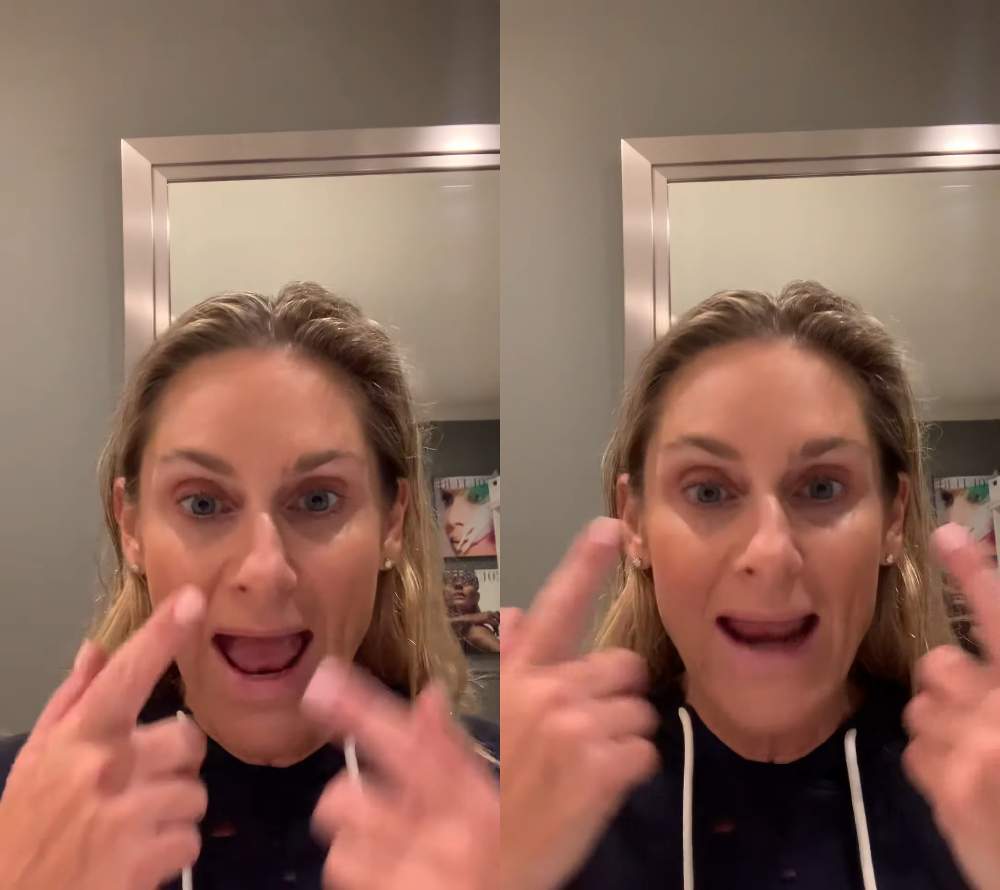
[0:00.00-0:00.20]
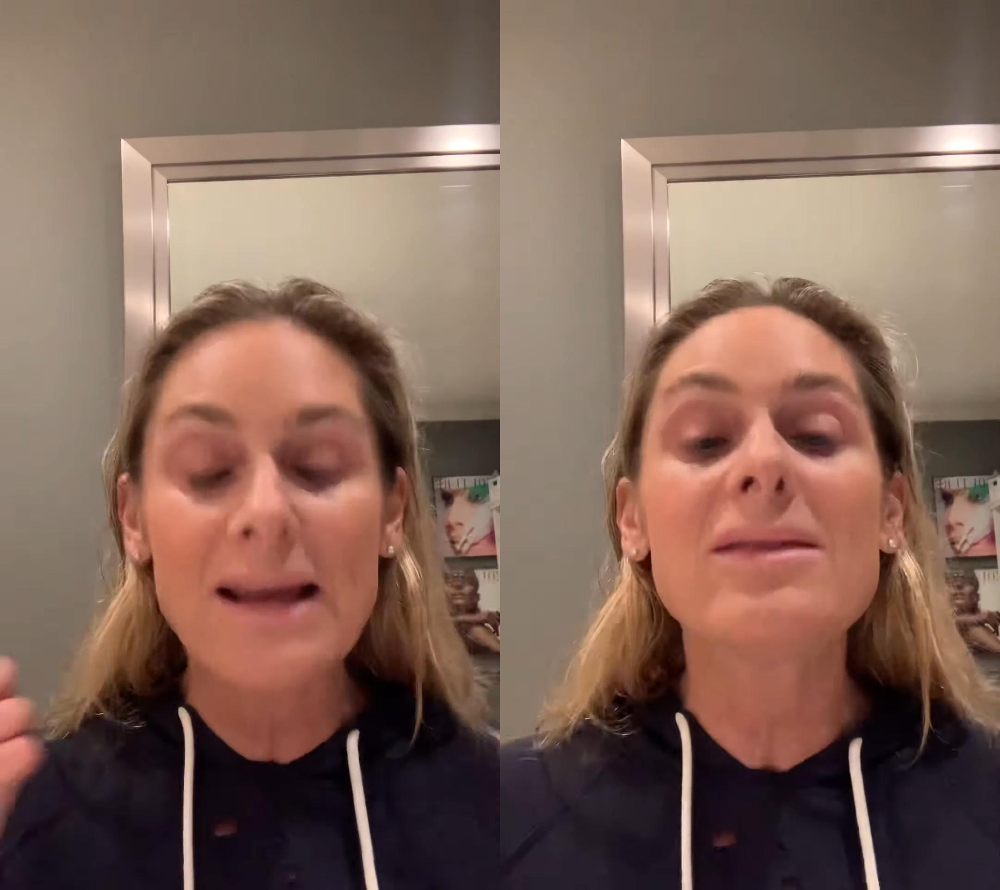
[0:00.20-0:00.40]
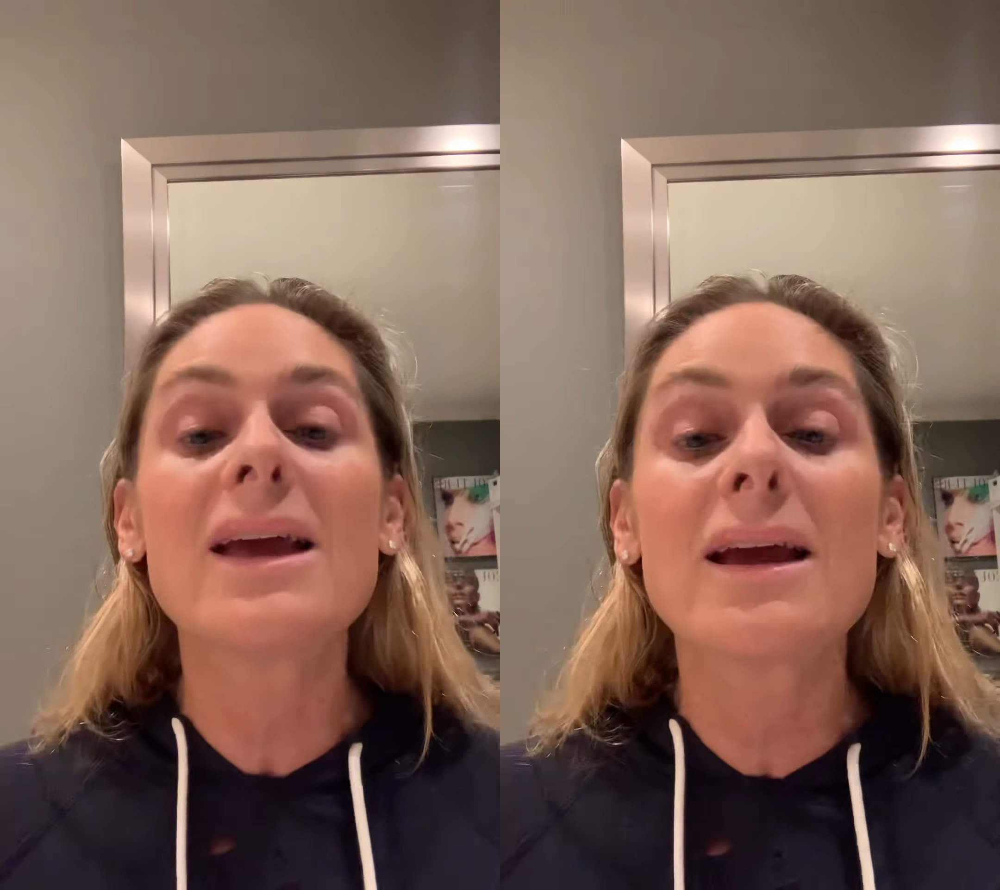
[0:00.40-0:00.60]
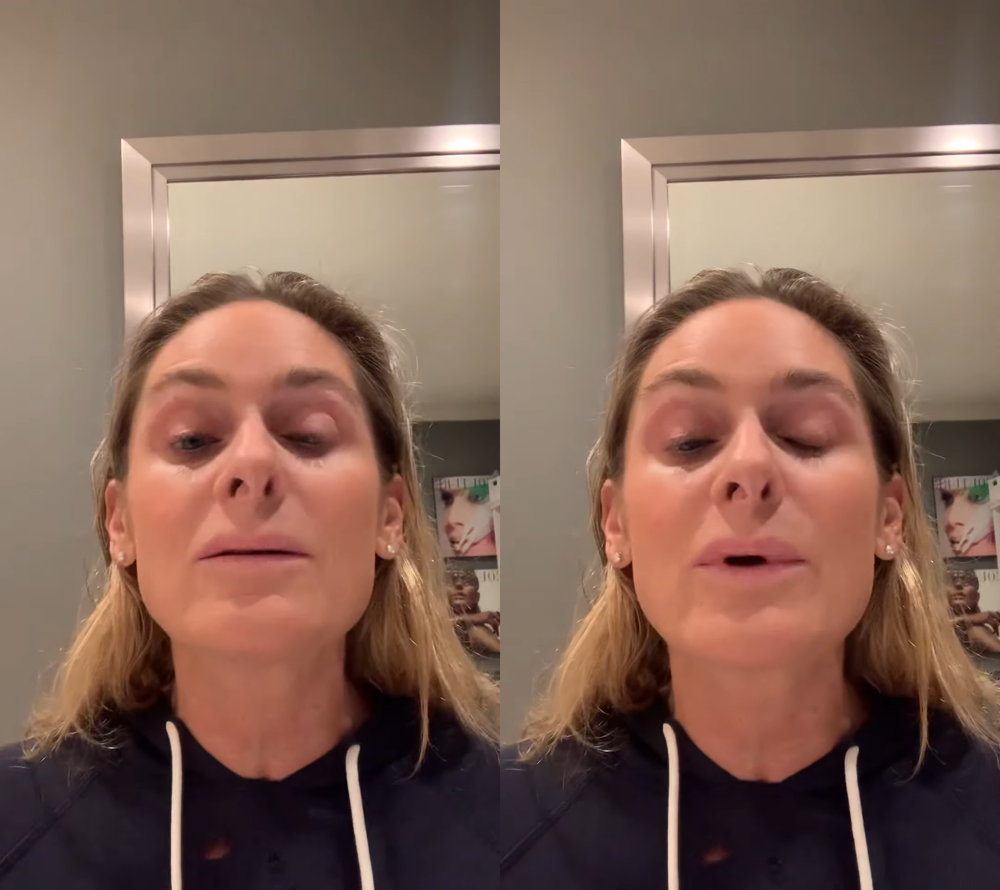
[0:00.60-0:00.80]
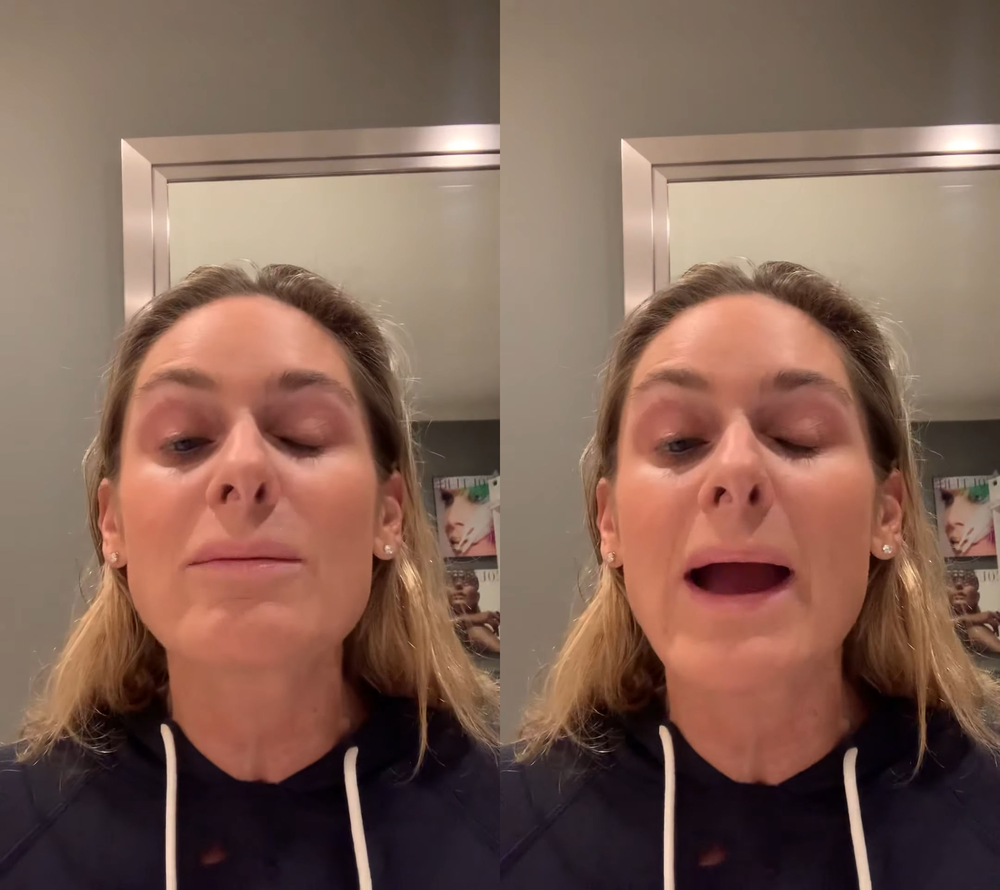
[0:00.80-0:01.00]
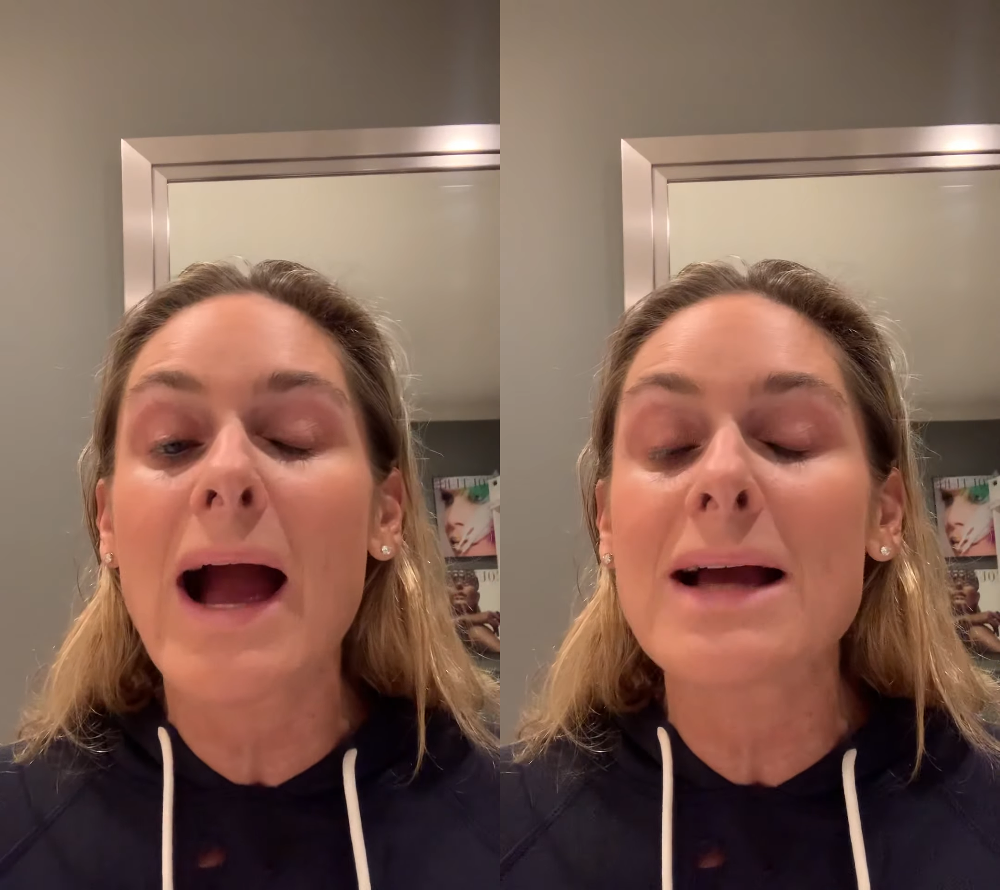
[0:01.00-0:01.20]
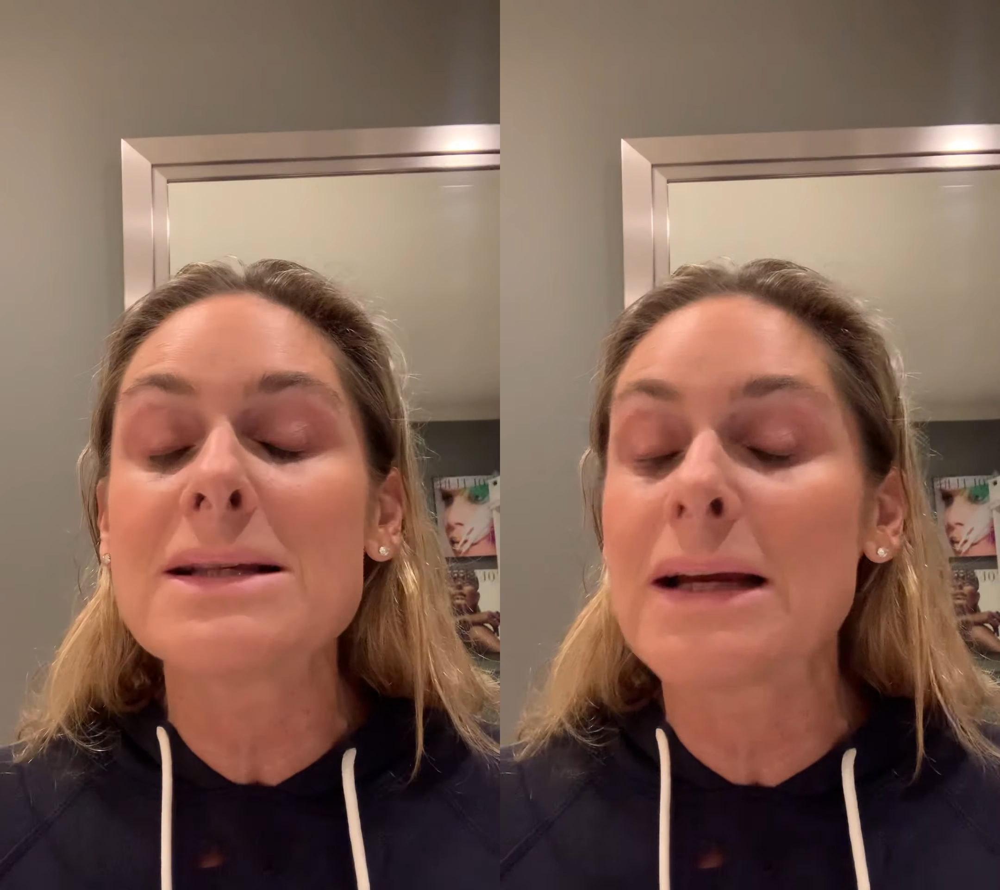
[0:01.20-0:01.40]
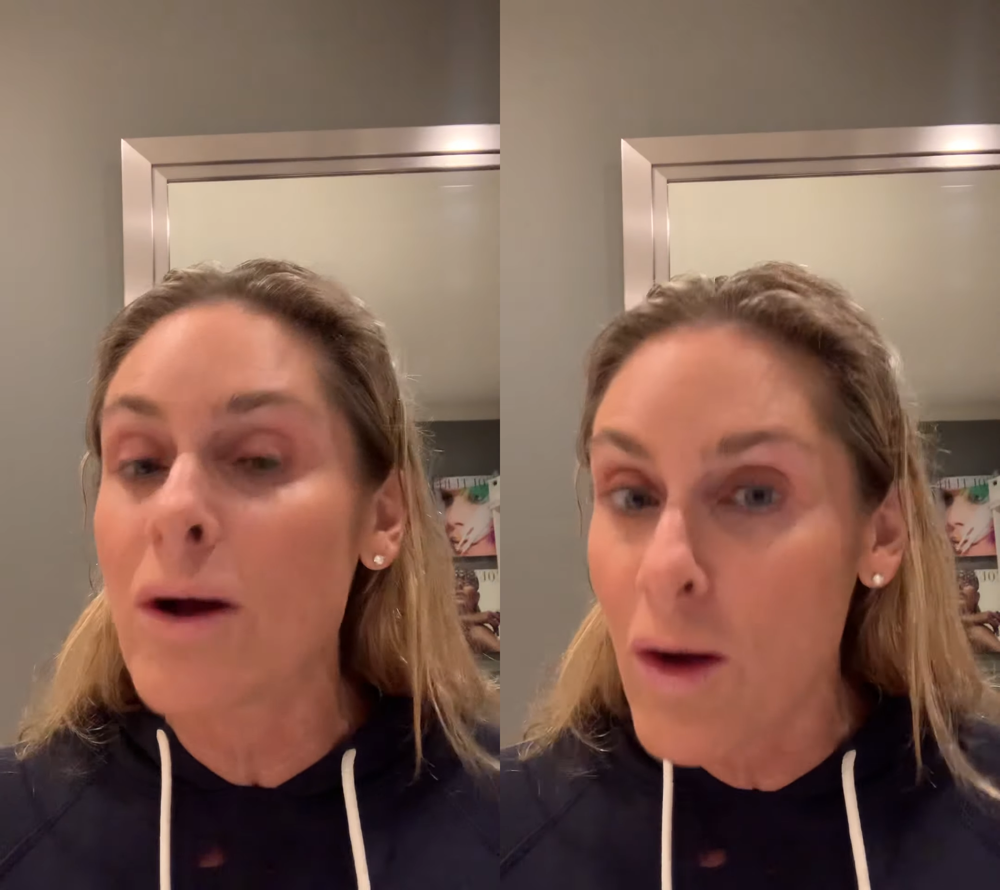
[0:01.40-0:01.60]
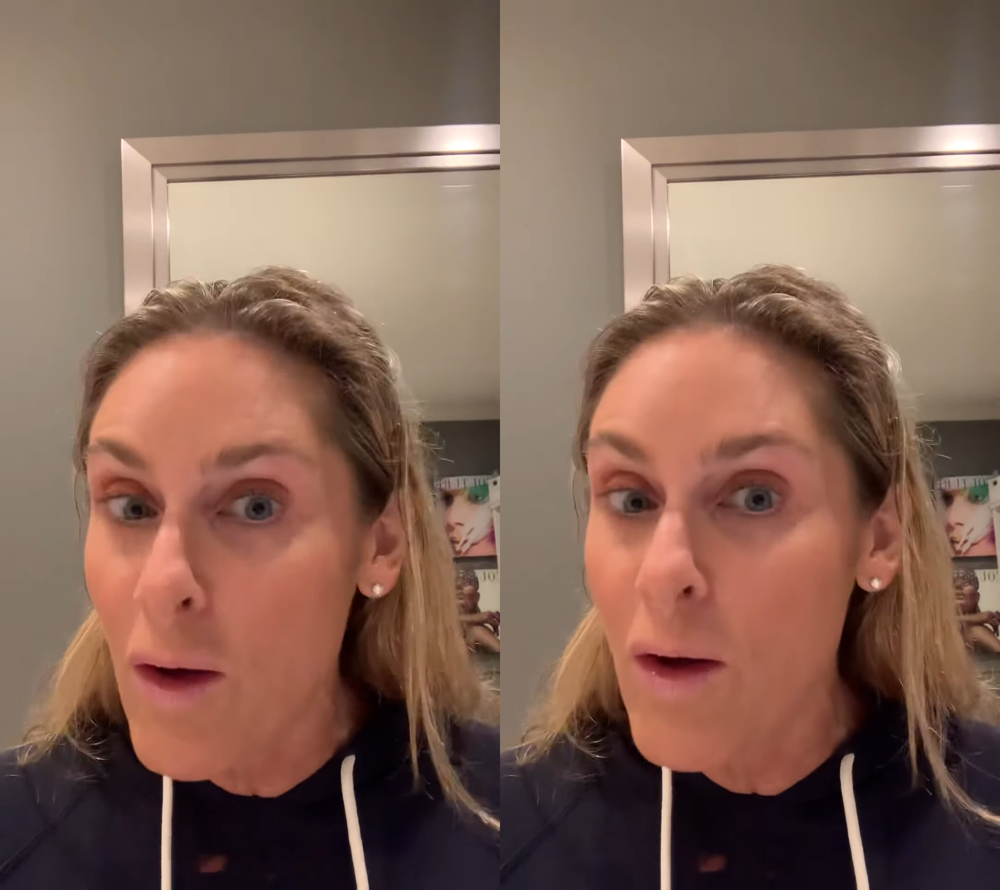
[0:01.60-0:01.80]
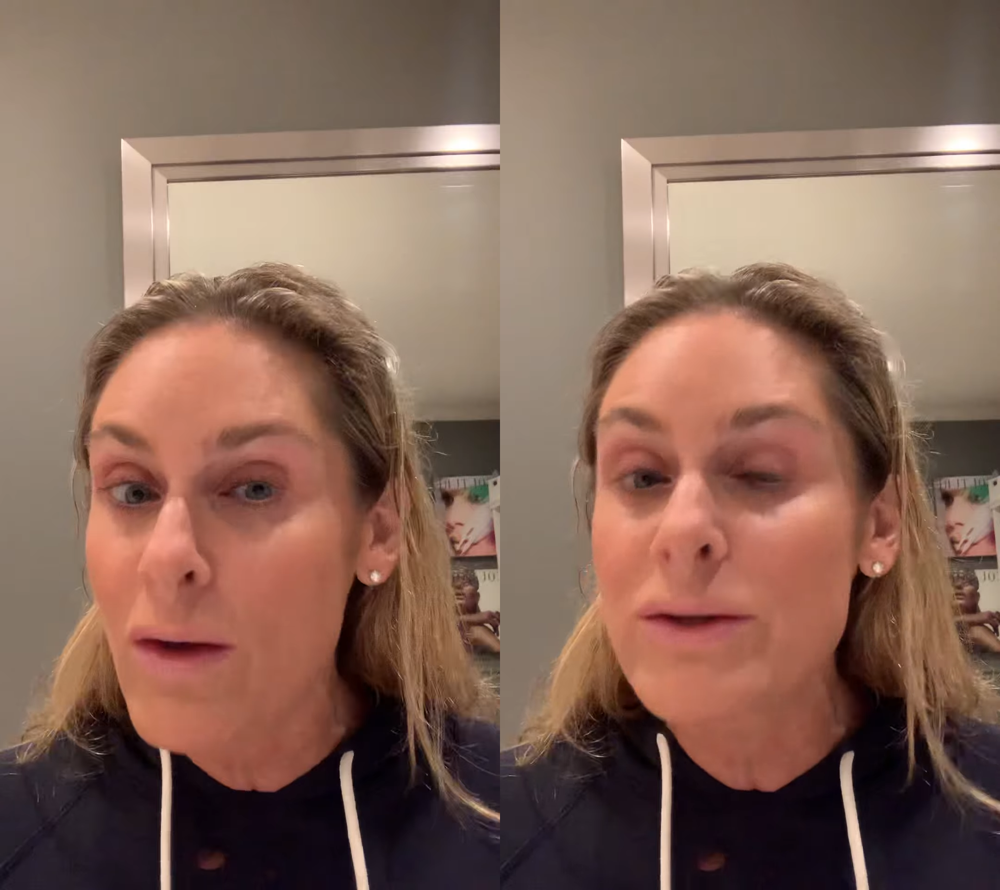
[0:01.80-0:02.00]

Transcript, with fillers: anything with my eyes at all,